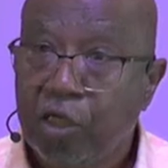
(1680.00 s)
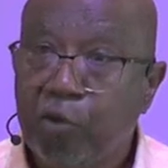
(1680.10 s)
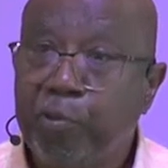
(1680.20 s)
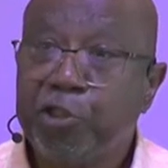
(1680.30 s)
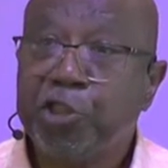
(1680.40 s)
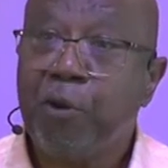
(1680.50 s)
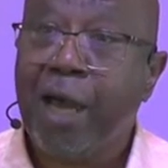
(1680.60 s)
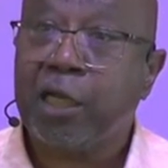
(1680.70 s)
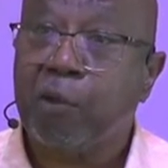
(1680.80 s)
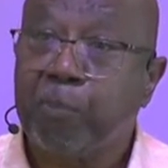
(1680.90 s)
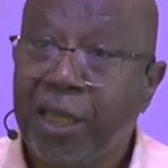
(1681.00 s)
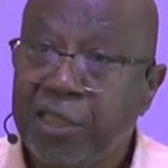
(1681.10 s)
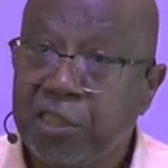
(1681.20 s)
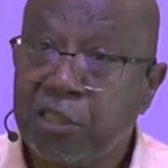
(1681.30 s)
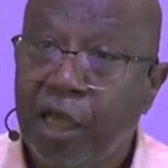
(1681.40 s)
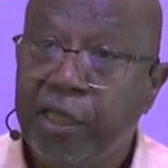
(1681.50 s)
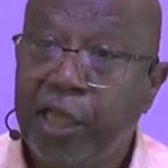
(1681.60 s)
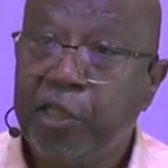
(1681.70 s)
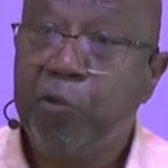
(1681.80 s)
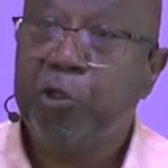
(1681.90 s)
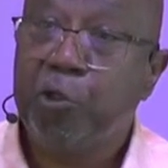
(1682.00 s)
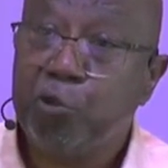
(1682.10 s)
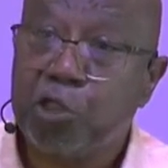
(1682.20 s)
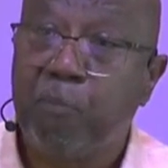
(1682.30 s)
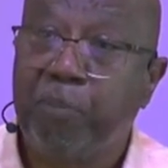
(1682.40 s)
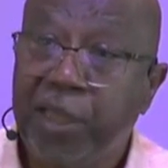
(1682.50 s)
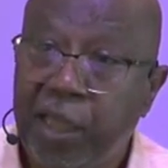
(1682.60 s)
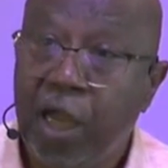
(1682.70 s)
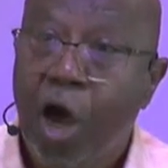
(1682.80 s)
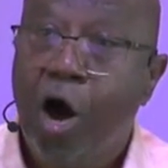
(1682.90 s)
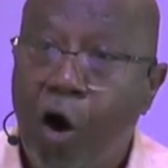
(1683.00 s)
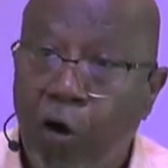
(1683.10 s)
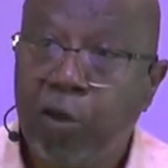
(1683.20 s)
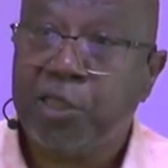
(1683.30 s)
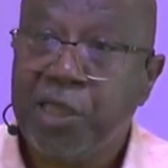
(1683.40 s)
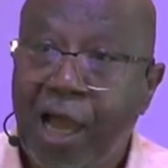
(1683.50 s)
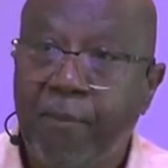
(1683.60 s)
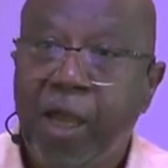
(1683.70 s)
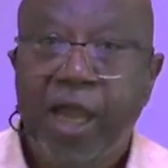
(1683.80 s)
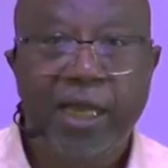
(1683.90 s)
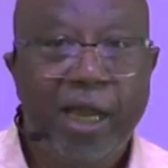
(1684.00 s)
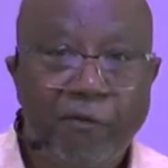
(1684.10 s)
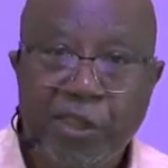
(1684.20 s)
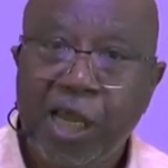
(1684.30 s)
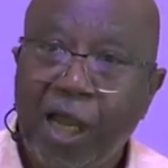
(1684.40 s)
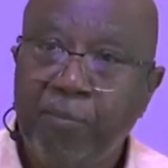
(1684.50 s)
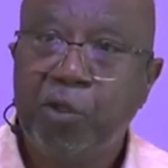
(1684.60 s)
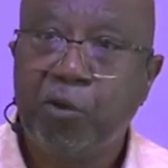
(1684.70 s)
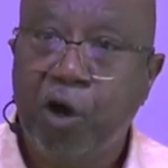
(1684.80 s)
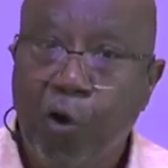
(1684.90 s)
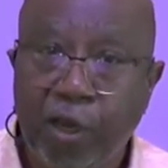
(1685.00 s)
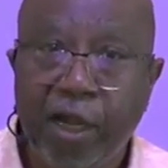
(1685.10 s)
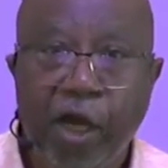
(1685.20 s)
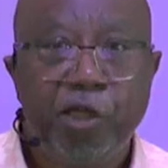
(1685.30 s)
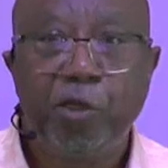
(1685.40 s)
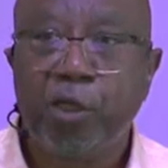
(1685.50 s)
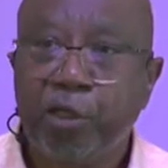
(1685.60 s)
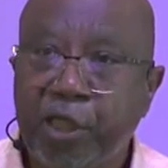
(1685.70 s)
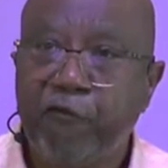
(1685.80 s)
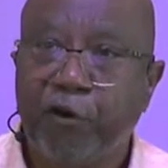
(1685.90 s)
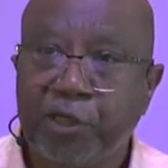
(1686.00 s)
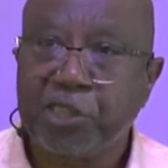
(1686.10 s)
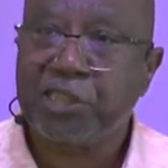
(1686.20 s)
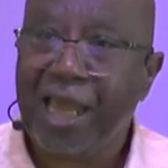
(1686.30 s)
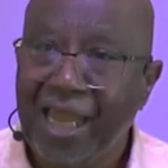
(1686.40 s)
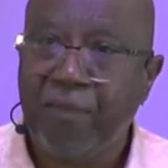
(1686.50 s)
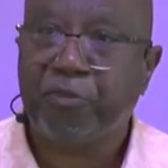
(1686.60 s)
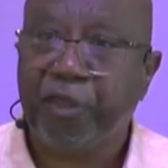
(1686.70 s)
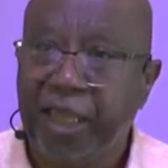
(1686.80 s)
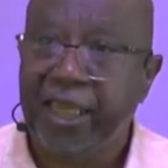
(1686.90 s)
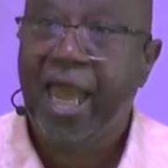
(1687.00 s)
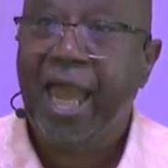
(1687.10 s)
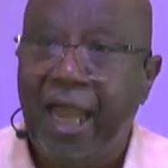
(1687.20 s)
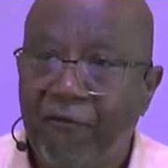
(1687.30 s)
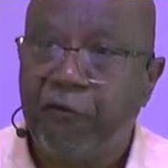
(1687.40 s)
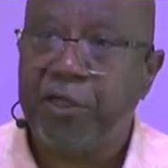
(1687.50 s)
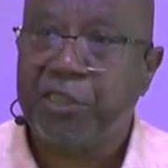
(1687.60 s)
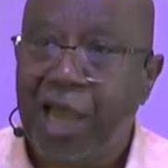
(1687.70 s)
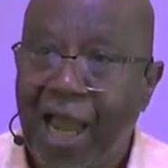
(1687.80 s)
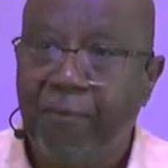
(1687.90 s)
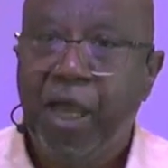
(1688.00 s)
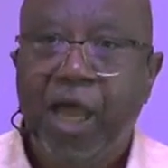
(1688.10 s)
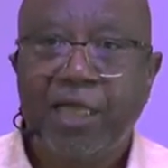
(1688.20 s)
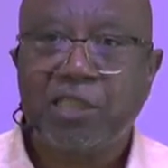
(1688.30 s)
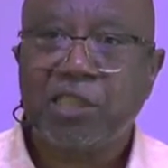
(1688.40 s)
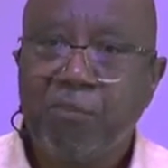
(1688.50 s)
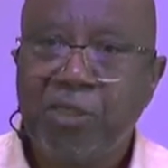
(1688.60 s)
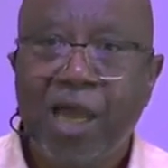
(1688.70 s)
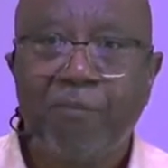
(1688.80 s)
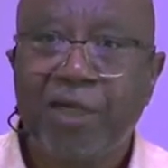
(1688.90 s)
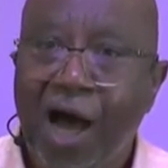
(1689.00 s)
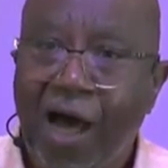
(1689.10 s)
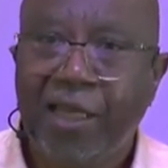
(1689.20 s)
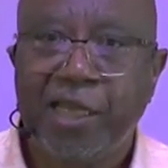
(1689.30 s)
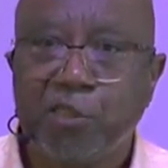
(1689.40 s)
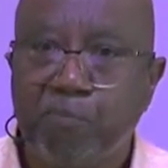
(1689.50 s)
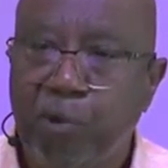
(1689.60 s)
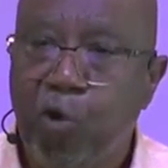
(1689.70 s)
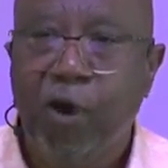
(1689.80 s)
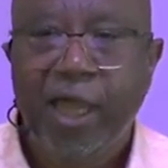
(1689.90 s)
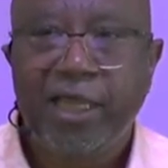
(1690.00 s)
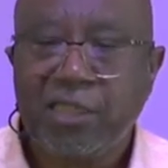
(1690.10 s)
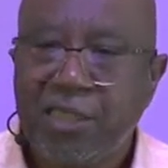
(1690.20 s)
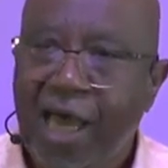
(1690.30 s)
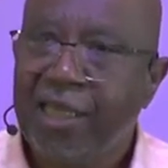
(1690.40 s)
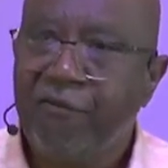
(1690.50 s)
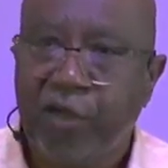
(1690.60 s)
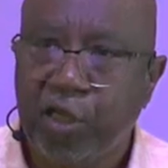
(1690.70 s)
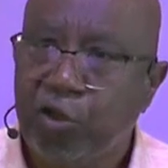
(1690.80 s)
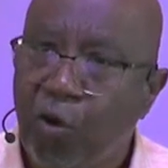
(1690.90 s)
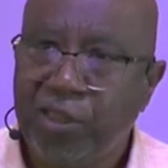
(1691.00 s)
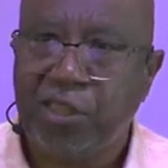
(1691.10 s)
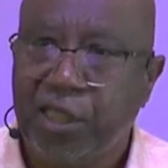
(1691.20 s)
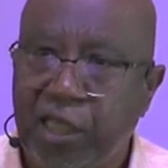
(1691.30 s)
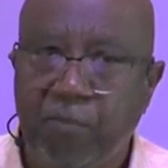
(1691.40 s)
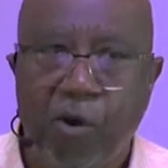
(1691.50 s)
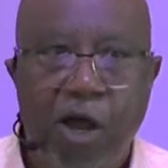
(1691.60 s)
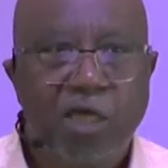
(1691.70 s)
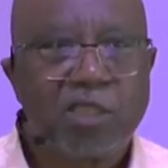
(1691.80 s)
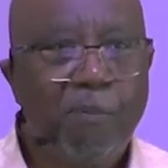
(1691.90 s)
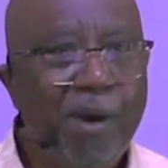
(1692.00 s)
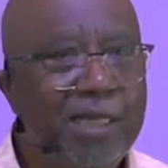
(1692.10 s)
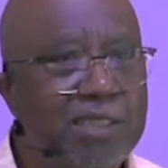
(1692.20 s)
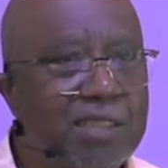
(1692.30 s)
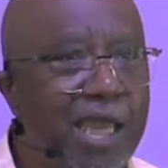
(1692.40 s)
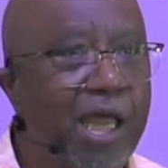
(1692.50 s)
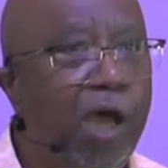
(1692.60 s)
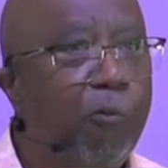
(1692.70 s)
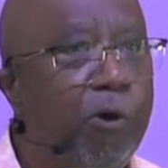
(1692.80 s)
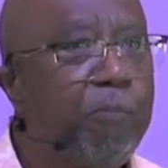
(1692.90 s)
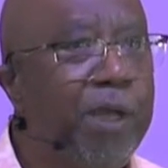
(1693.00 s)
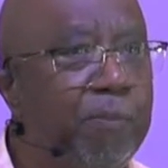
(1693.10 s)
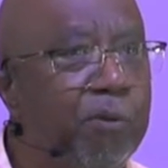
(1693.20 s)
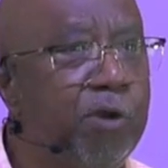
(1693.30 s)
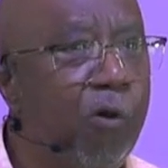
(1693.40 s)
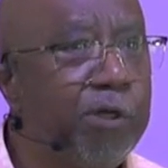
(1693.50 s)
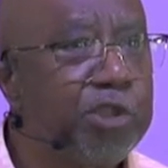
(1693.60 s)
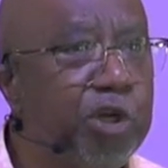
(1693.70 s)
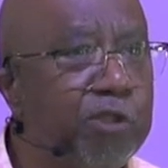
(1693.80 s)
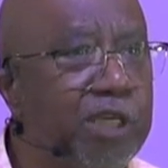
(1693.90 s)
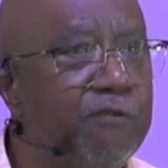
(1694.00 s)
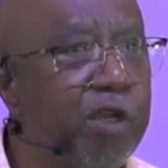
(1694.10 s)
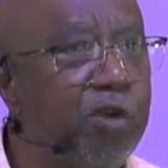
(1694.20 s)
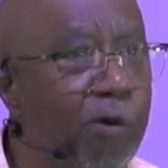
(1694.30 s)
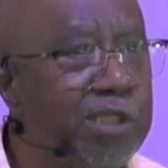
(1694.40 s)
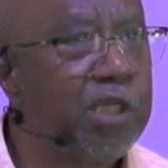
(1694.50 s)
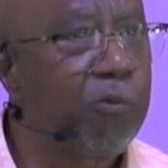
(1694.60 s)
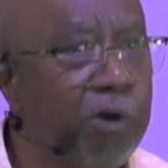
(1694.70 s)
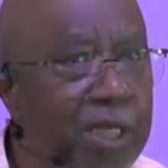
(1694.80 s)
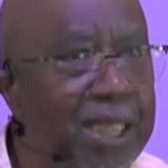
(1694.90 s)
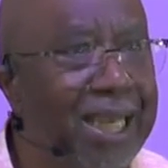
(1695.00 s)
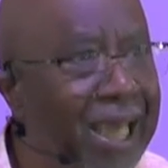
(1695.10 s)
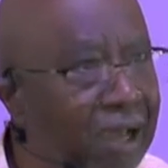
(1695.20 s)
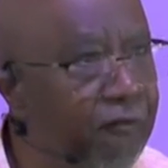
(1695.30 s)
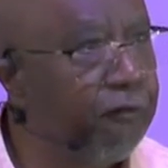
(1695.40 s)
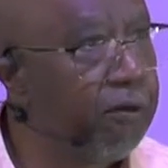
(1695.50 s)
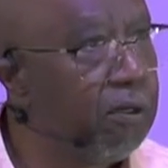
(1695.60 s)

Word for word: to push you out of the places that you used to being all the time. And every time you go there, you're looking for the same thing every time. And sometimes God has moved. It's not even anointed anymore. Somebody said, would people know in church if the anointing really left?